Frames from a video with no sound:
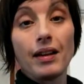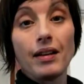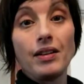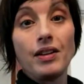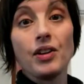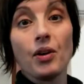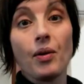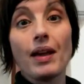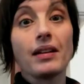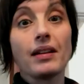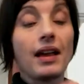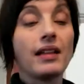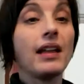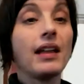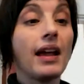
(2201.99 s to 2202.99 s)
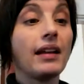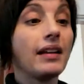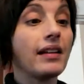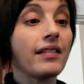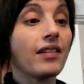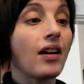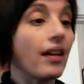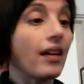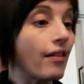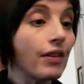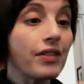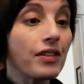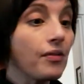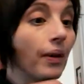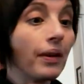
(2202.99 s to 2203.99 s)
and it's got
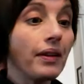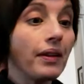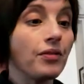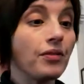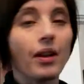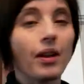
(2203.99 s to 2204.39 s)
everything written into it.